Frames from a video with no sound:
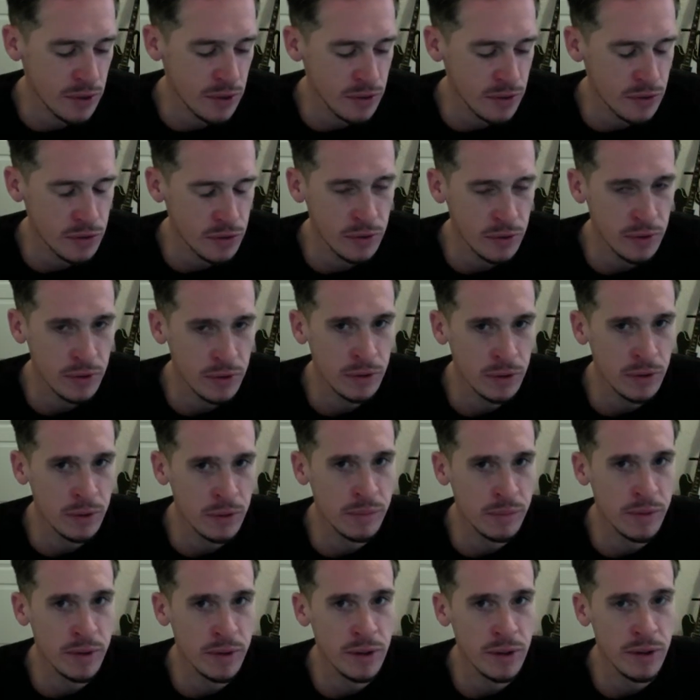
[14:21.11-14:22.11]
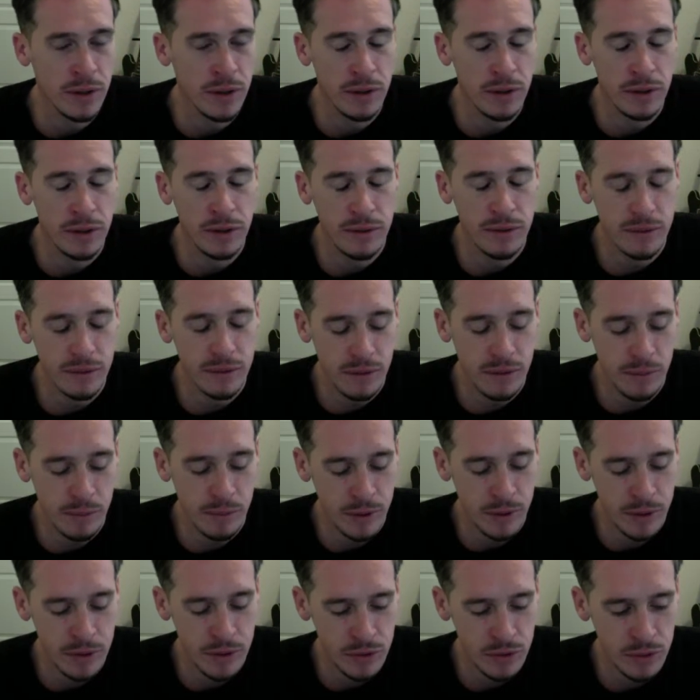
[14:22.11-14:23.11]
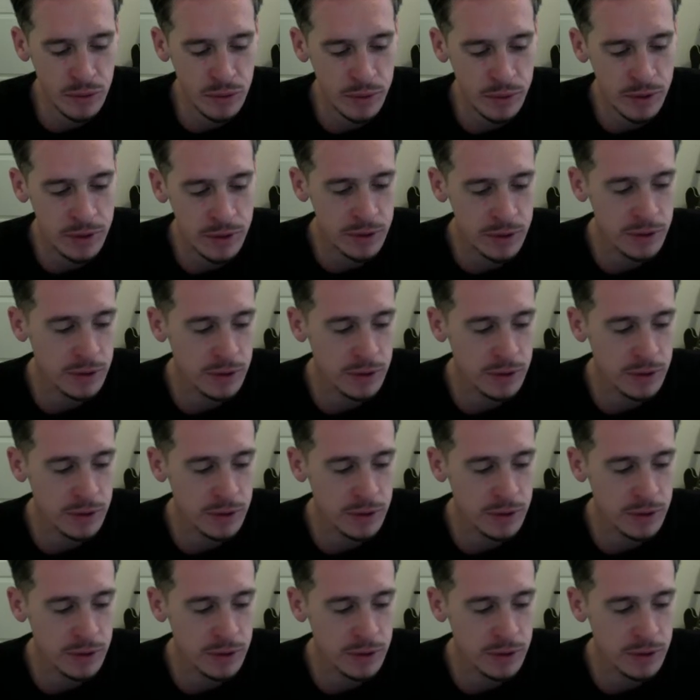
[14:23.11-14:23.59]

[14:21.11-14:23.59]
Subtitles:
his RBA, the Blaze RB.